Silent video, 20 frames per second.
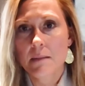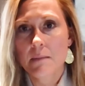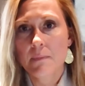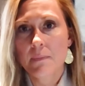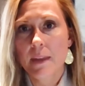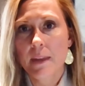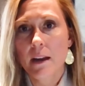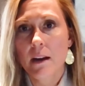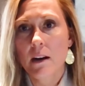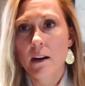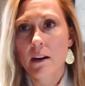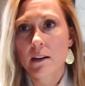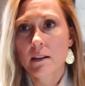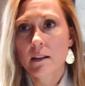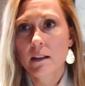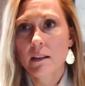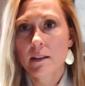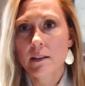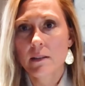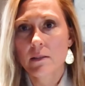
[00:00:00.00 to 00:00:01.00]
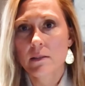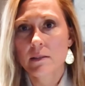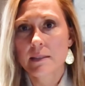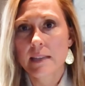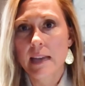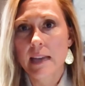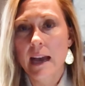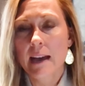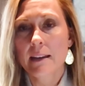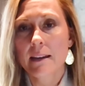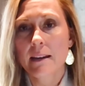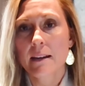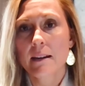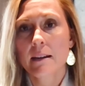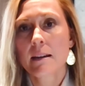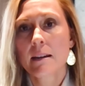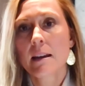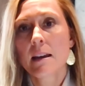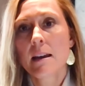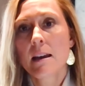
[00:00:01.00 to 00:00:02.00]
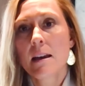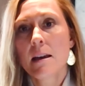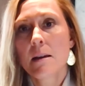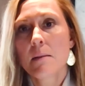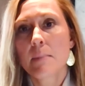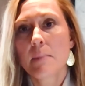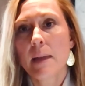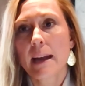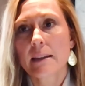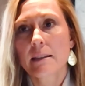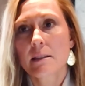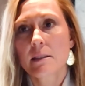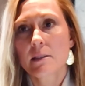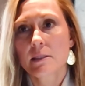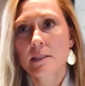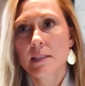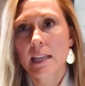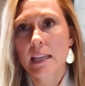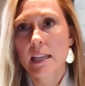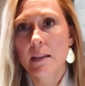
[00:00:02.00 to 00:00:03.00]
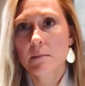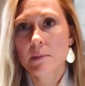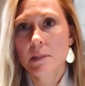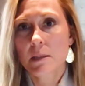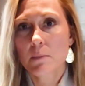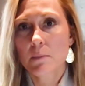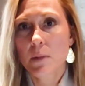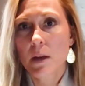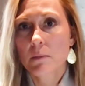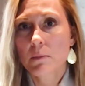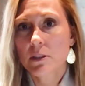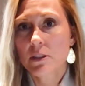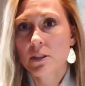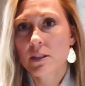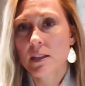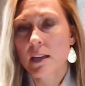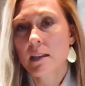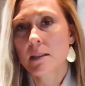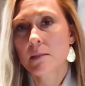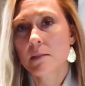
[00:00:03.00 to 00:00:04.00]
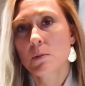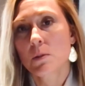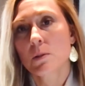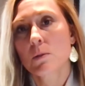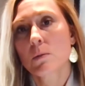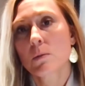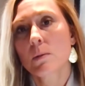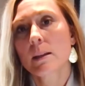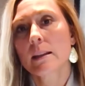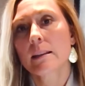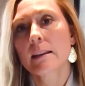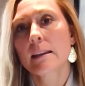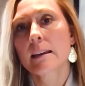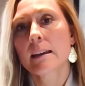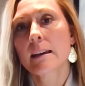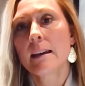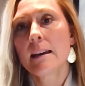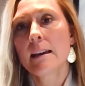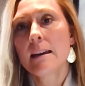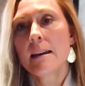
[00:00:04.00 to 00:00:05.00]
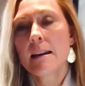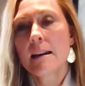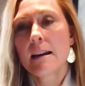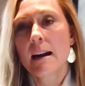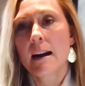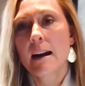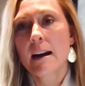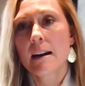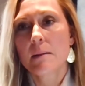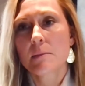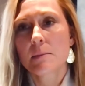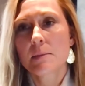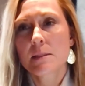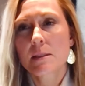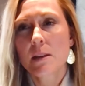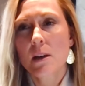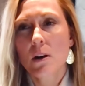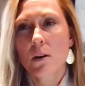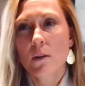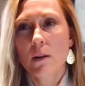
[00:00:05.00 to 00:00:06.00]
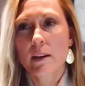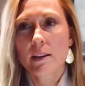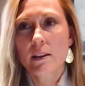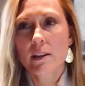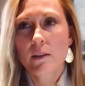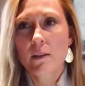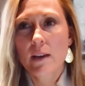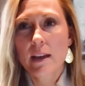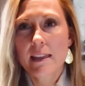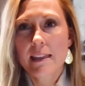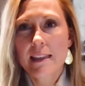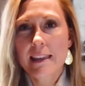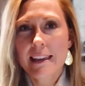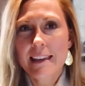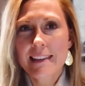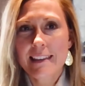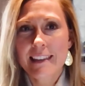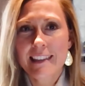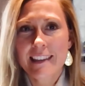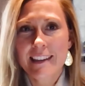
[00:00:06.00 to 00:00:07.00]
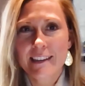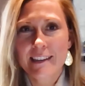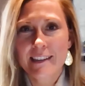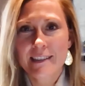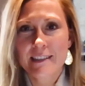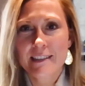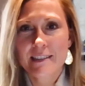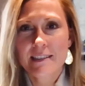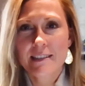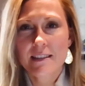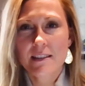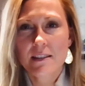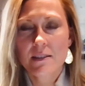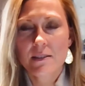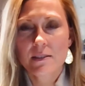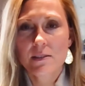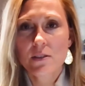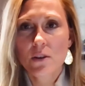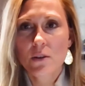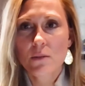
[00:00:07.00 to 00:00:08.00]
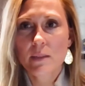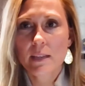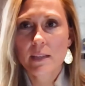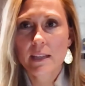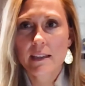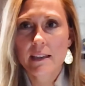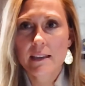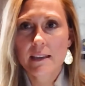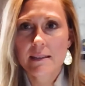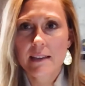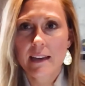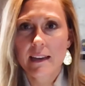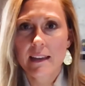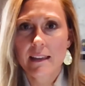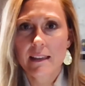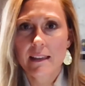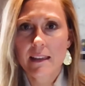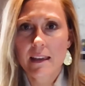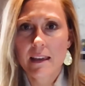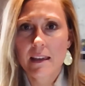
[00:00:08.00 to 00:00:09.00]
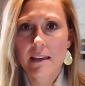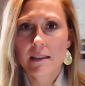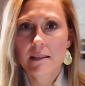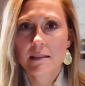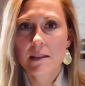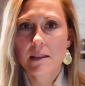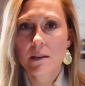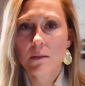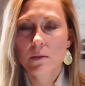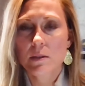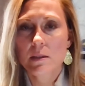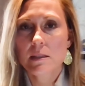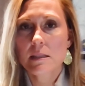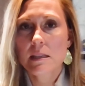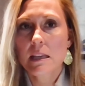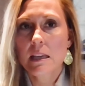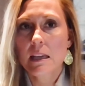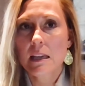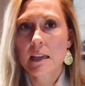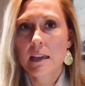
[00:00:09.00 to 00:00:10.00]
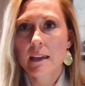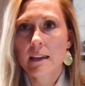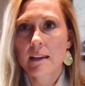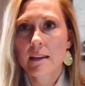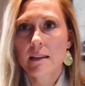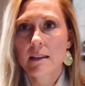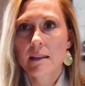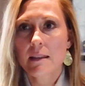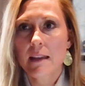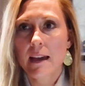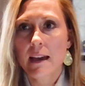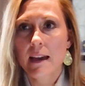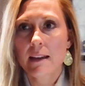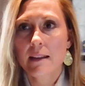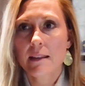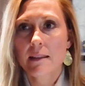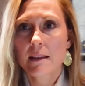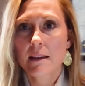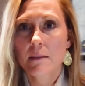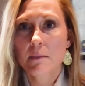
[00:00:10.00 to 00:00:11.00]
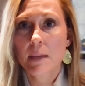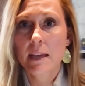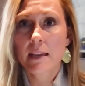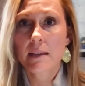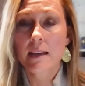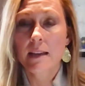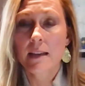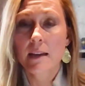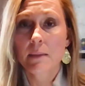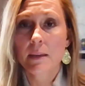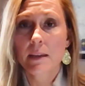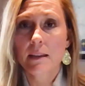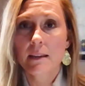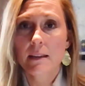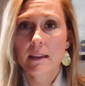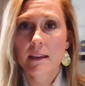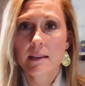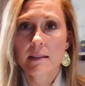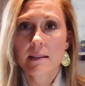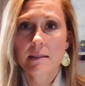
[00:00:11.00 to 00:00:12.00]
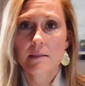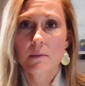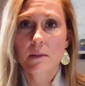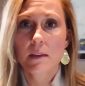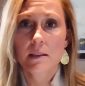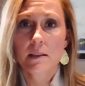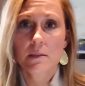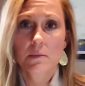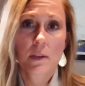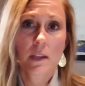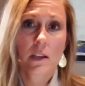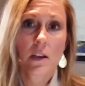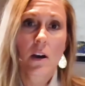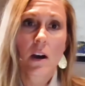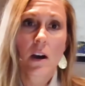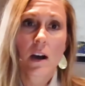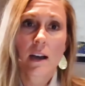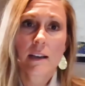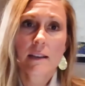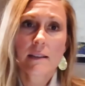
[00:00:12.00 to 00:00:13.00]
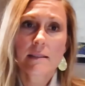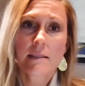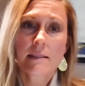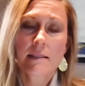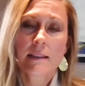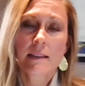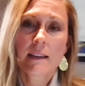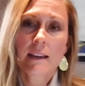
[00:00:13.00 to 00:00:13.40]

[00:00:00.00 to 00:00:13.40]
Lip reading: hard clinical data back to their team to publish studies more quickly. So, I think that there's so many exciting things that we're seeing that the pandemic has really caused,